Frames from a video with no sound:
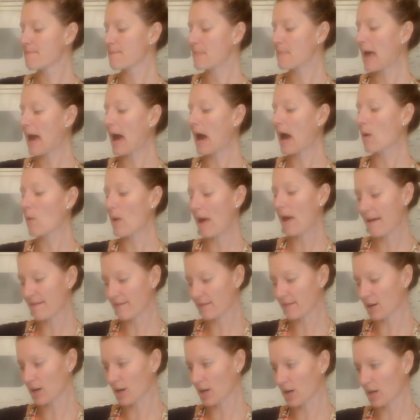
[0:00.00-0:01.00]

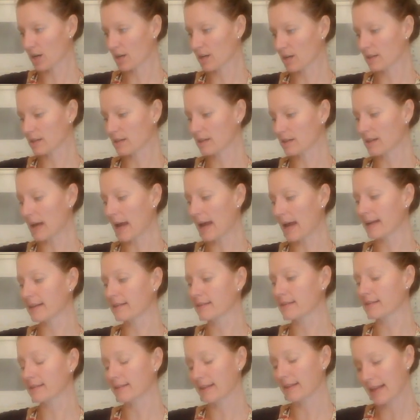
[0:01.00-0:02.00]
However,
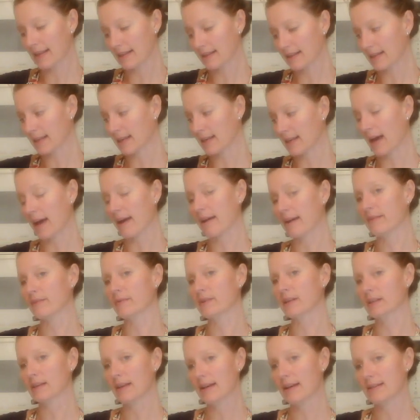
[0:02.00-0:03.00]
lately I've
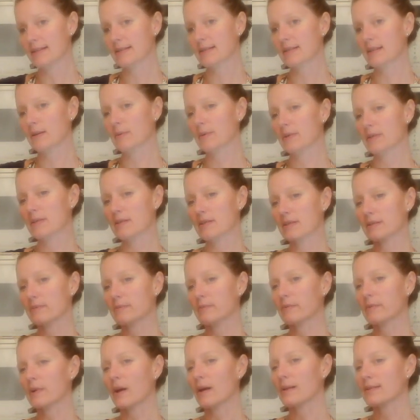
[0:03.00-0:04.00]
realized it was
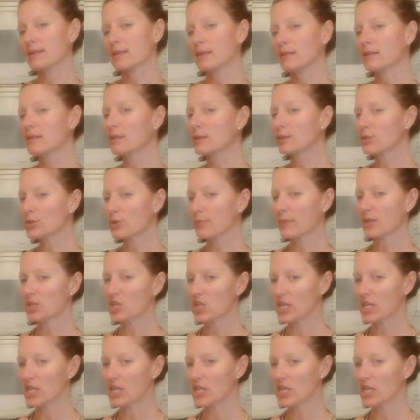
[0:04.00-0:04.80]
causing a little too much